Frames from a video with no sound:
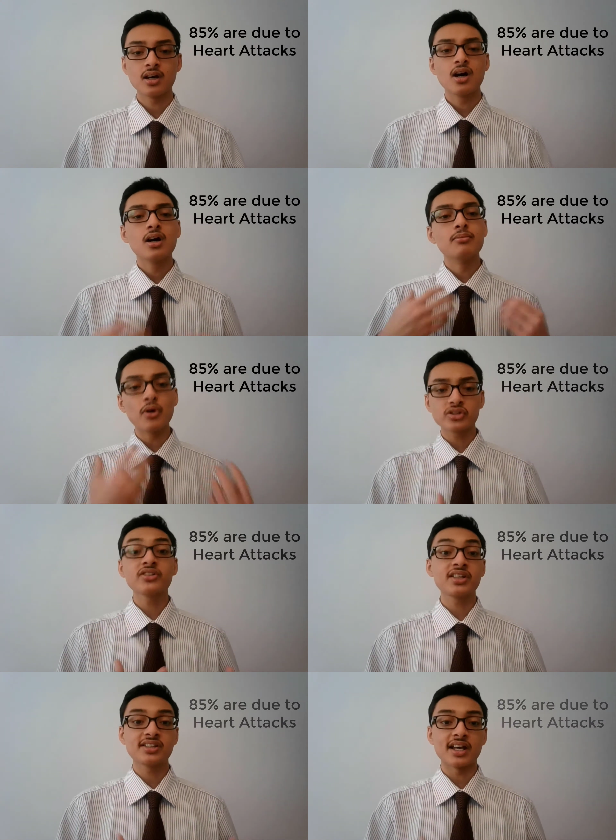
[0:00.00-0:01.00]
Most of these
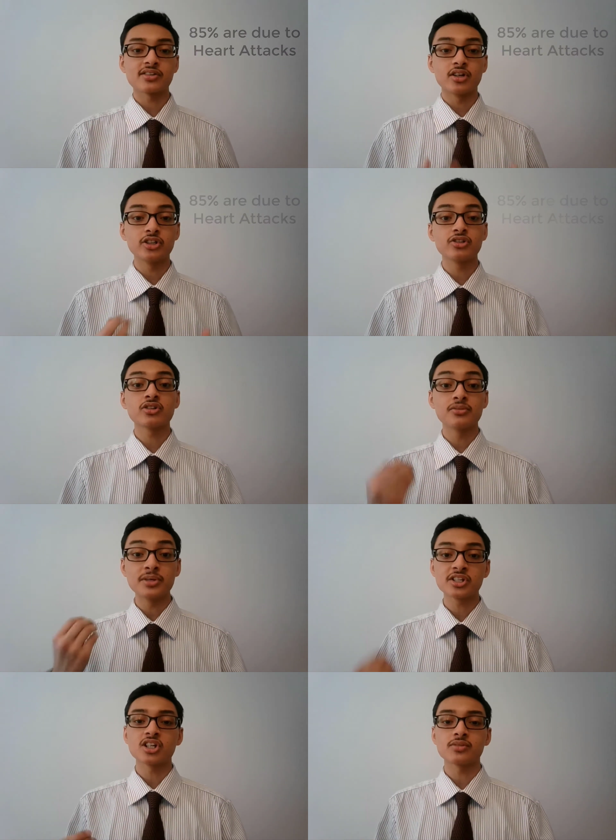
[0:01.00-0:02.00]
deaths are due to the
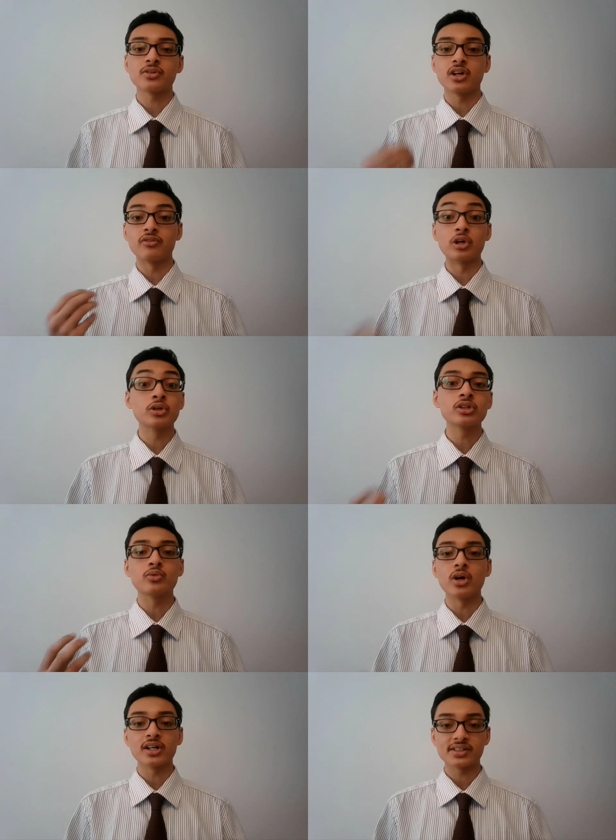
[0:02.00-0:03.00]
misjudgment of early
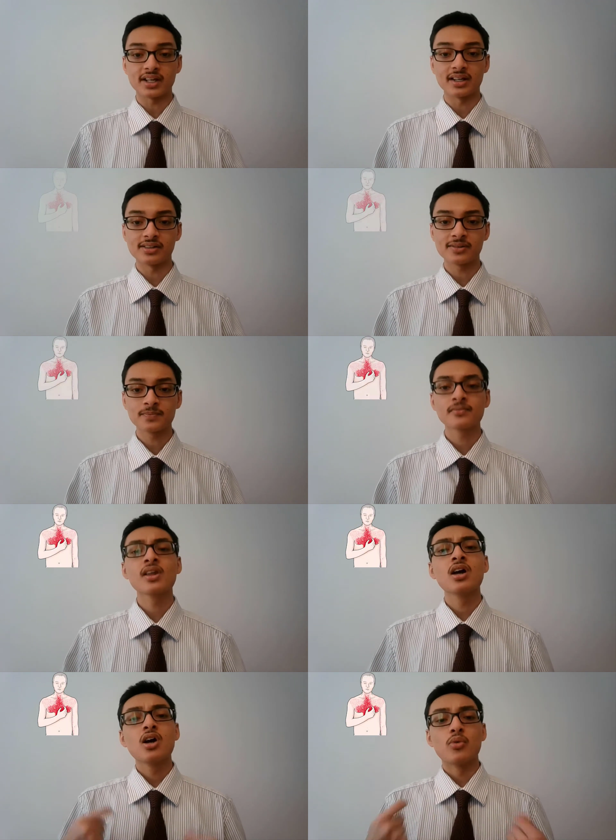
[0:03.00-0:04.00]
warning signs.
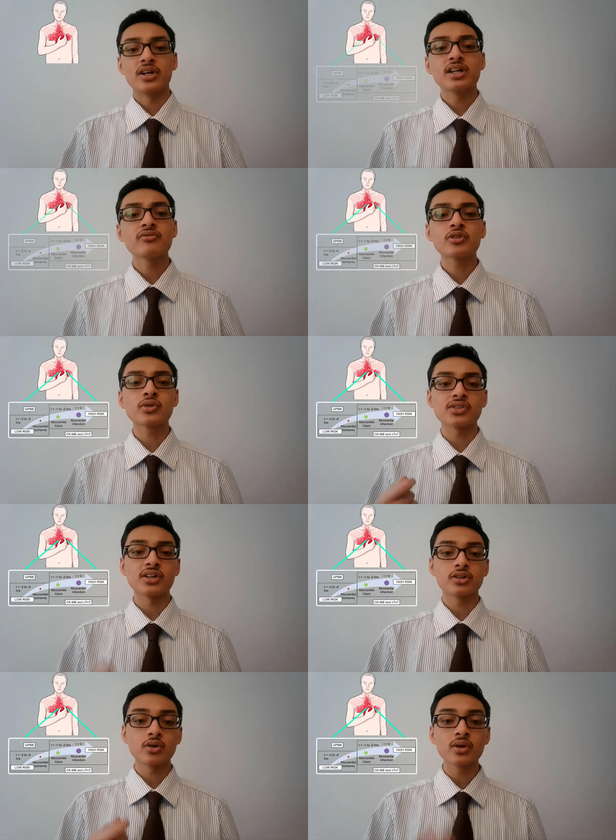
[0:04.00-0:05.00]
When an individual is
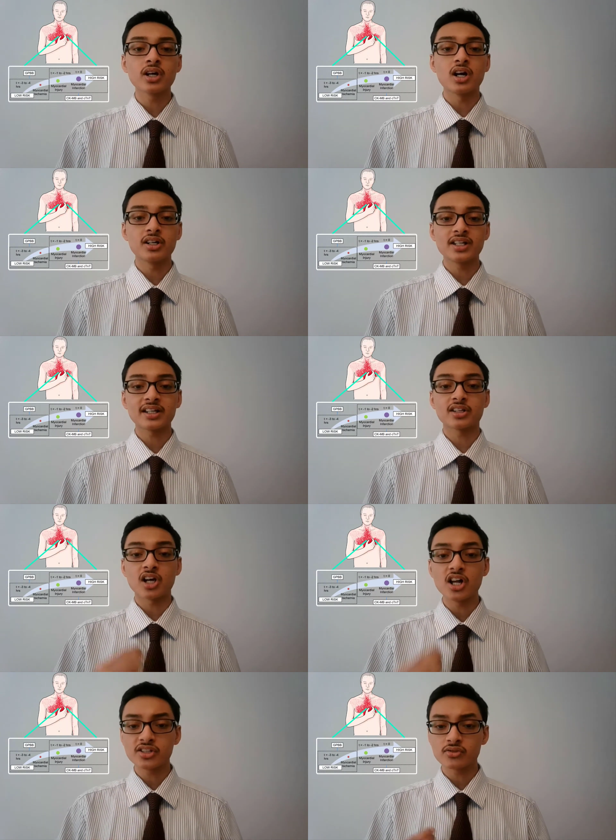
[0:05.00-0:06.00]
undergoing a heart attack, the
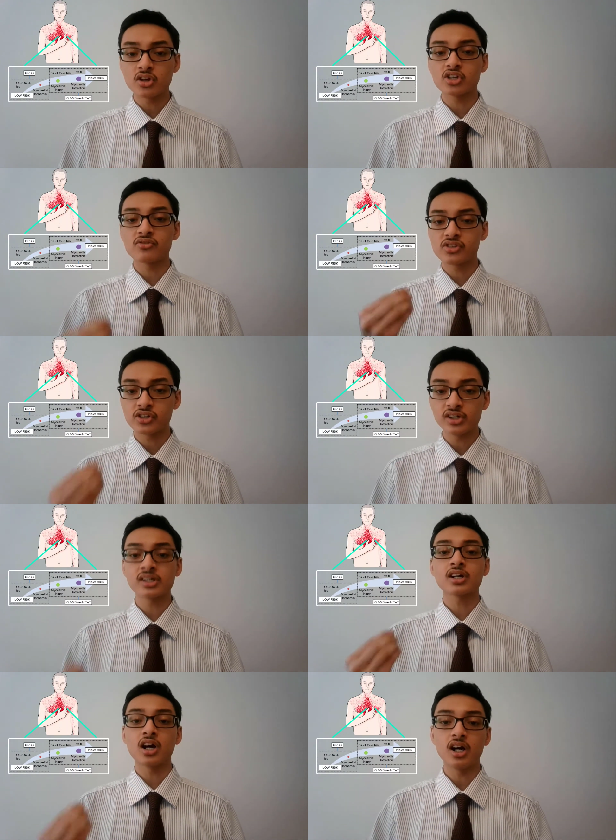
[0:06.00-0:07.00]
concentration of certain
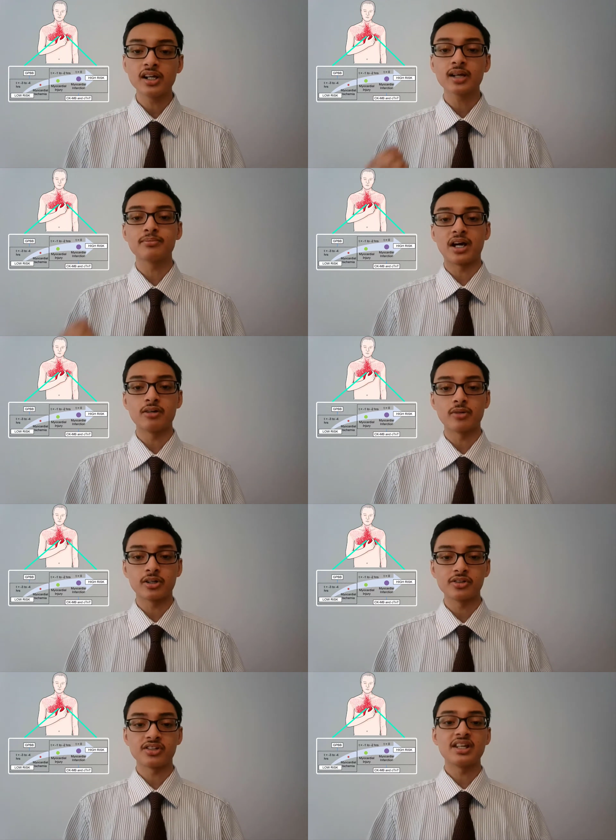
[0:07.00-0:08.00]
cardiac biomarkers
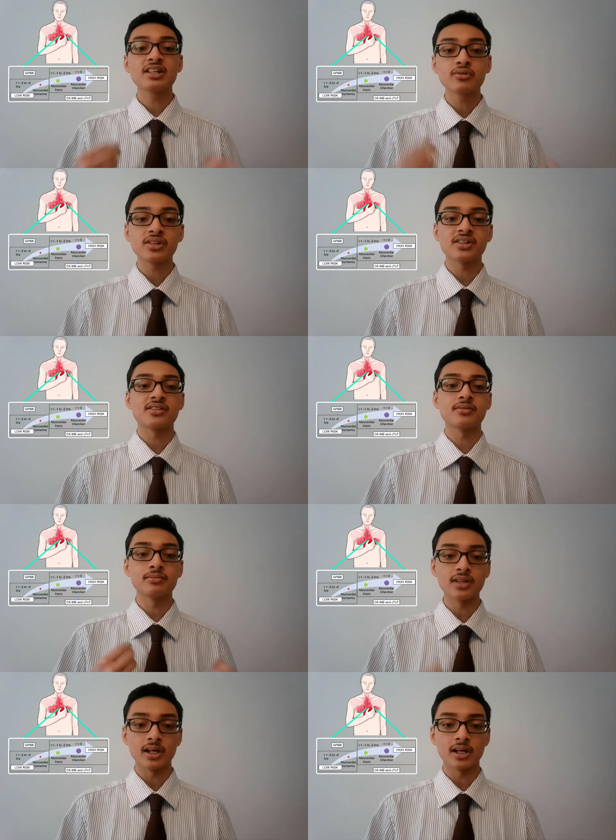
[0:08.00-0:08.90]
increases in blood.